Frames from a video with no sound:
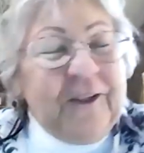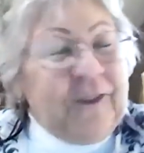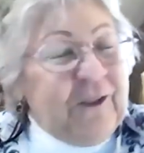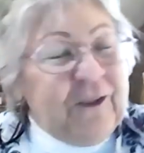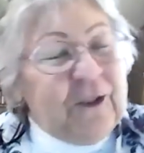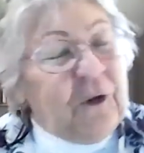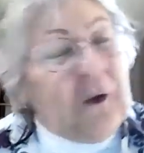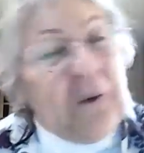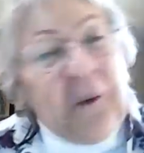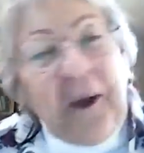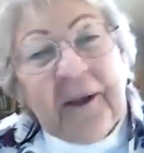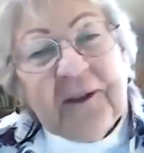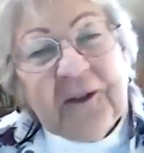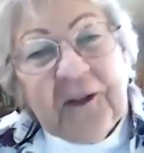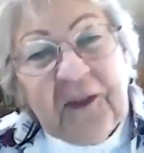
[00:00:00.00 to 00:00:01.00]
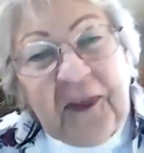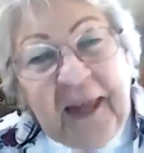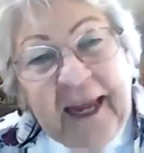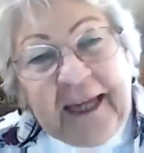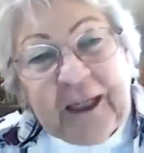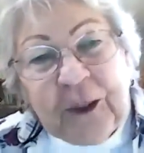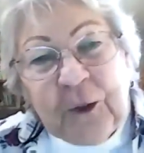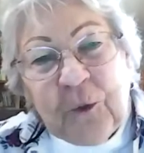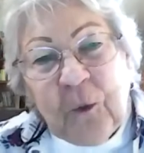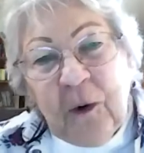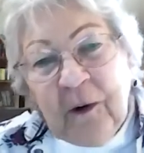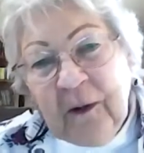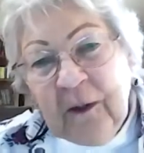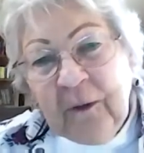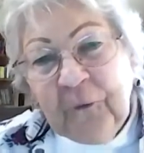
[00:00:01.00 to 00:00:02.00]
So I want to thank you
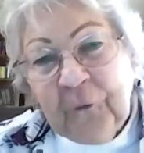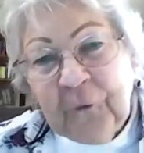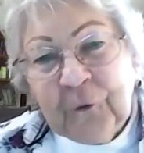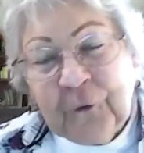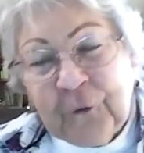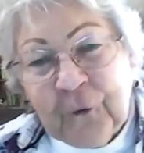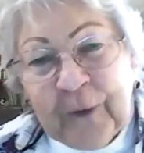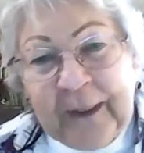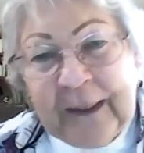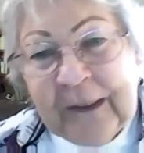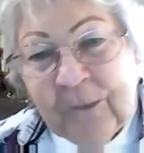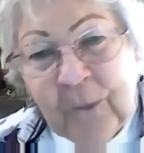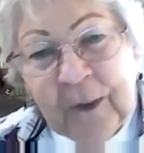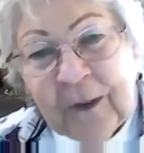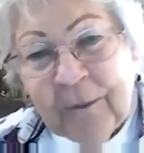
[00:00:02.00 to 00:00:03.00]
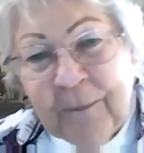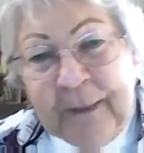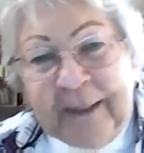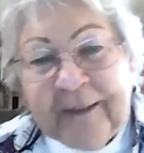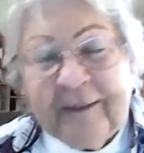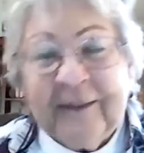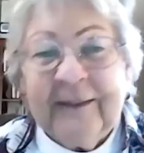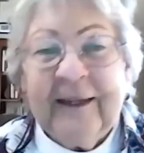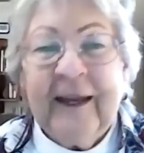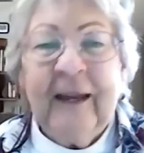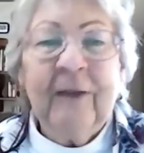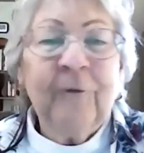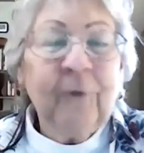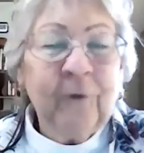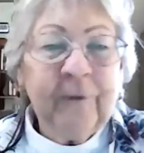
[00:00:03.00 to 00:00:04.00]
all for joining with me
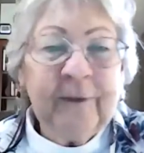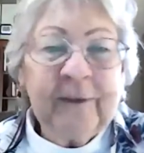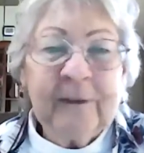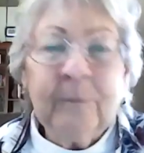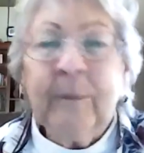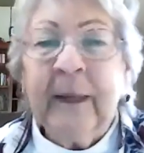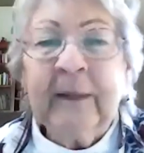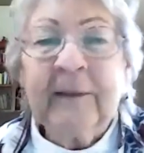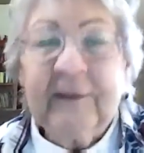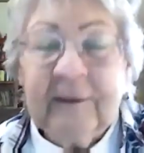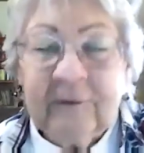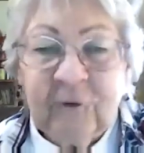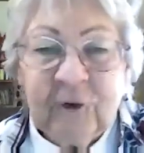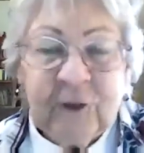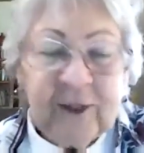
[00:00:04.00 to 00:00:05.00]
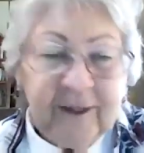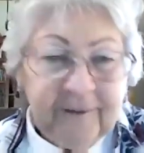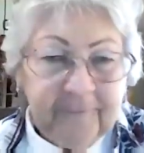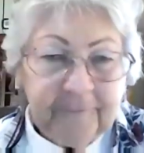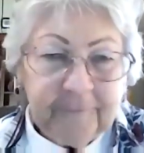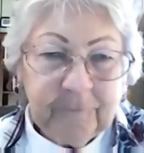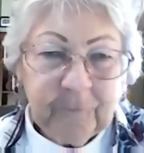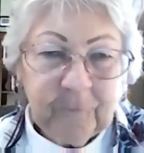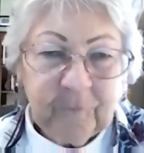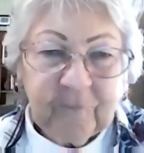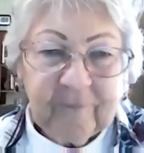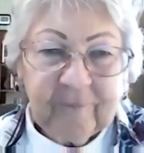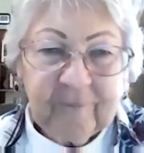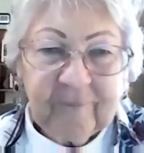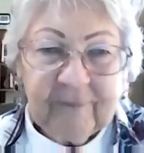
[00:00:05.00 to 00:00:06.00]
today for this message.
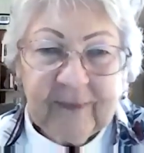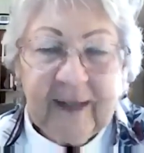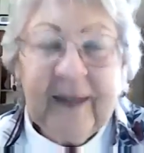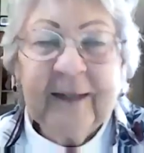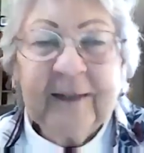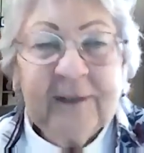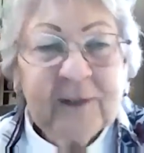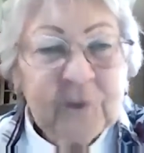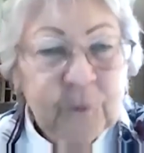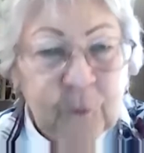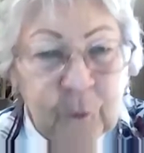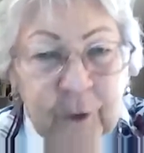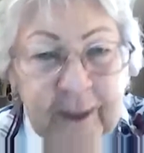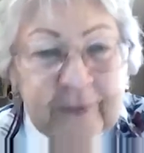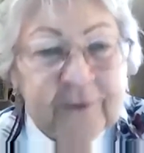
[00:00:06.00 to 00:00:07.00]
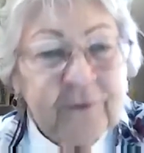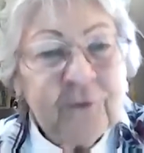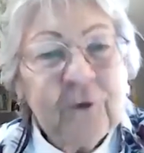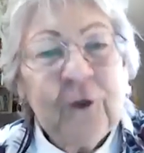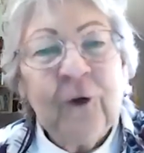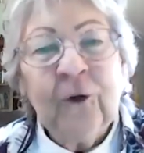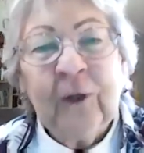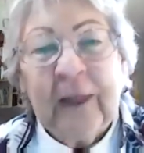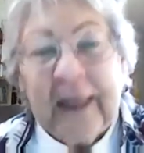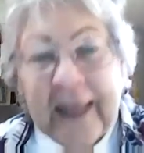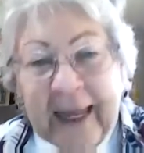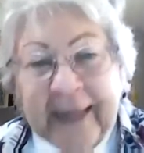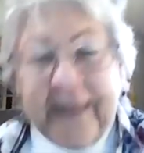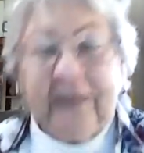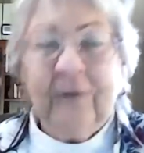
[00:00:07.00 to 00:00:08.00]
Express your
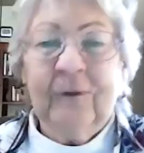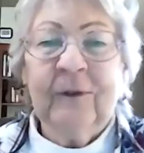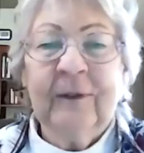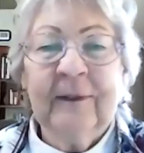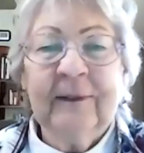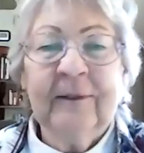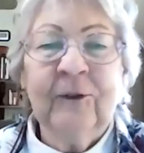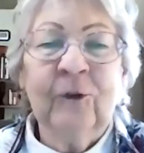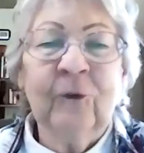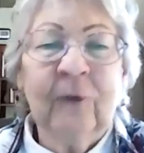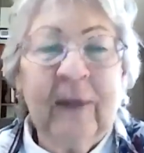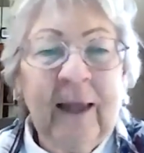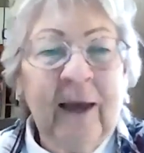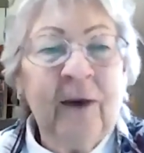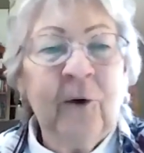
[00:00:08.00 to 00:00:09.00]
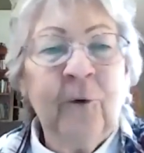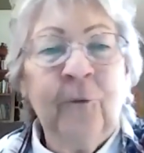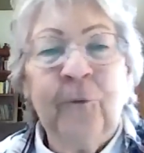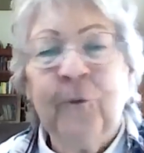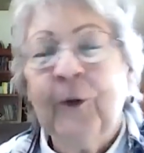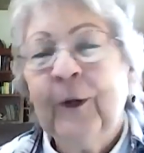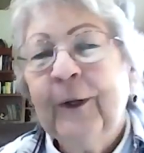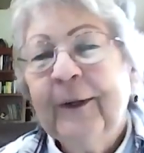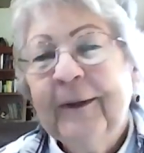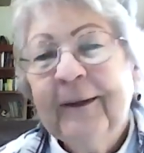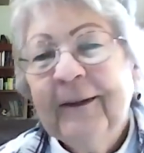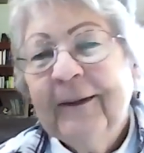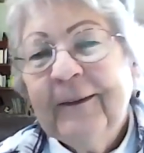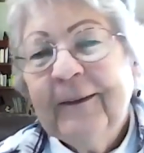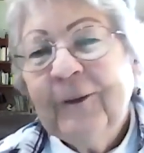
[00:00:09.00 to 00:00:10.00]
light, your love,
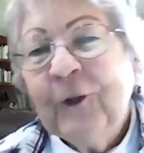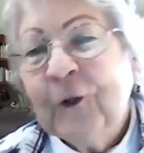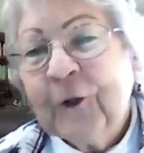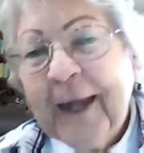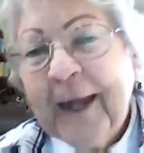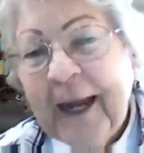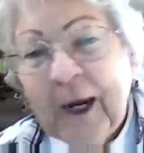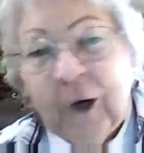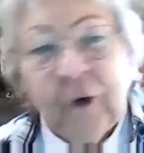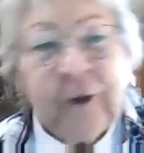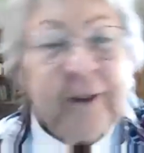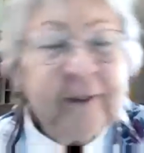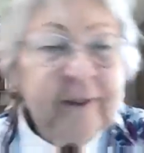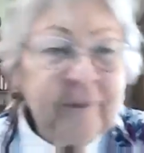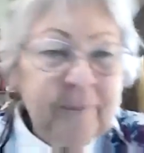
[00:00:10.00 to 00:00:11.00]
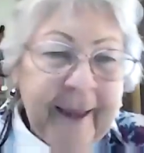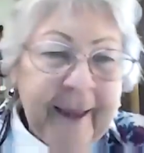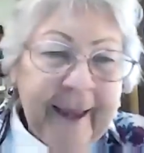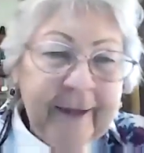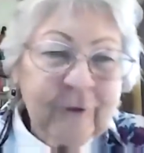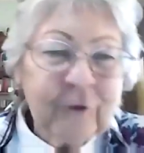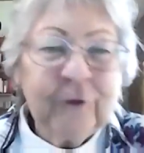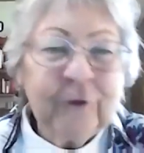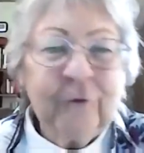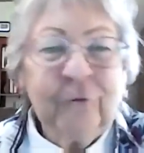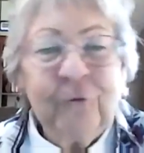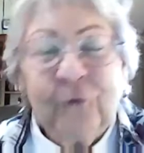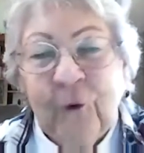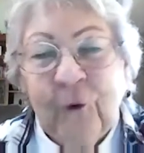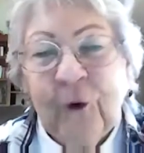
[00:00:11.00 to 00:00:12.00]
your caring, compassion,
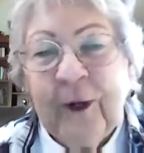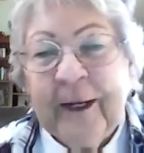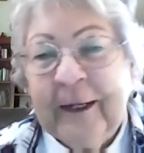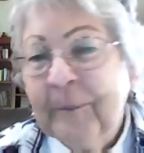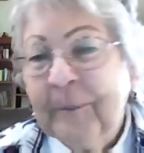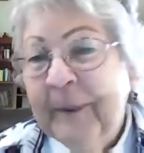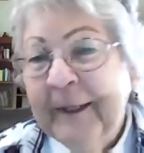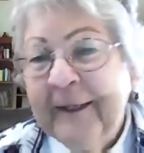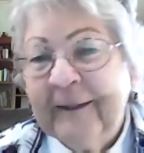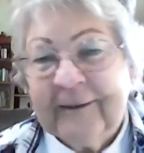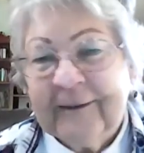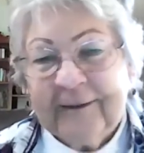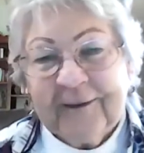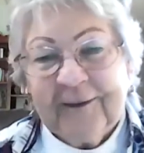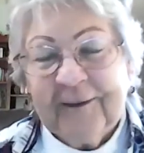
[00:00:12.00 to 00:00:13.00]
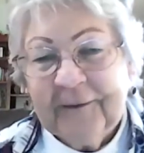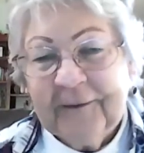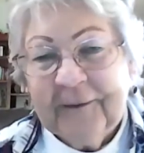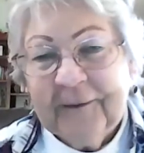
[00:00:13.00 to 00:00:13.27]
joy, peace.